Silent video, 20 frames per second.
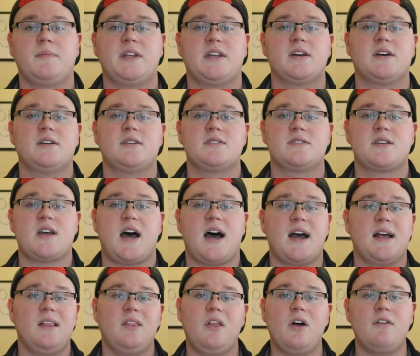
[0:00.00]
because
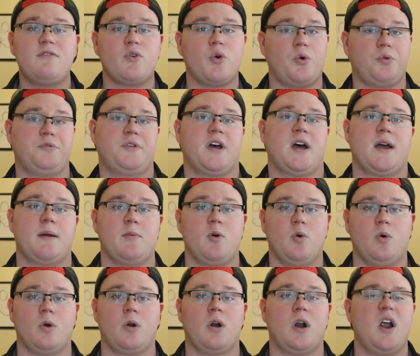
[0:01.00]
I love old-time
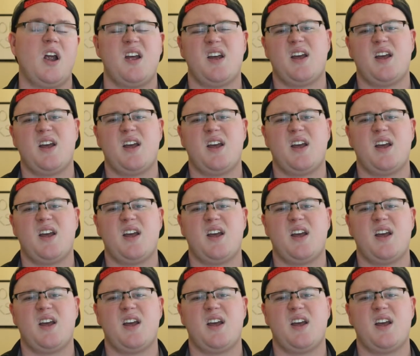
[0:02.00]
horror.